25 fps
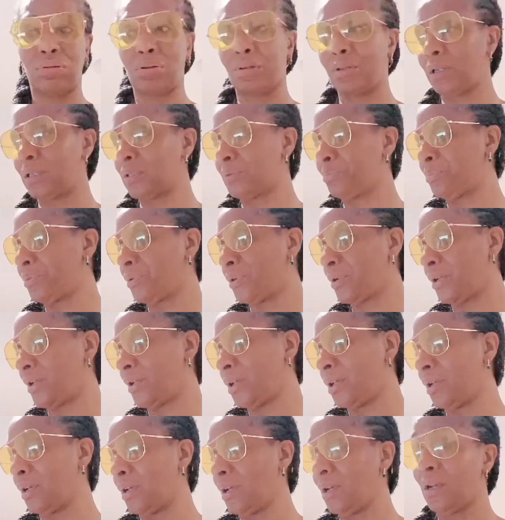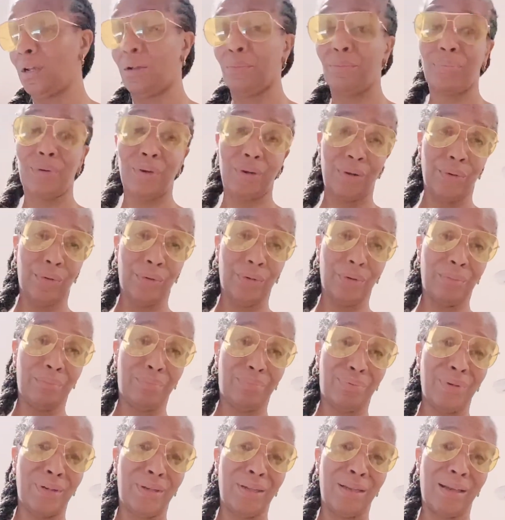that's pretty
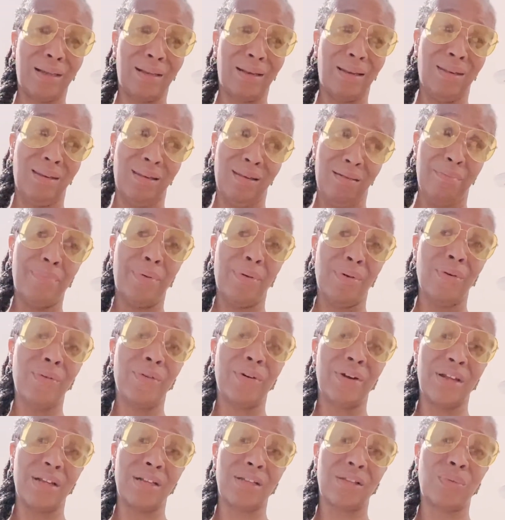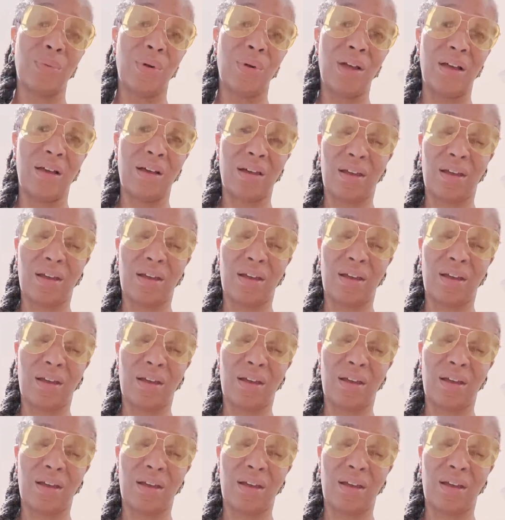laborious work.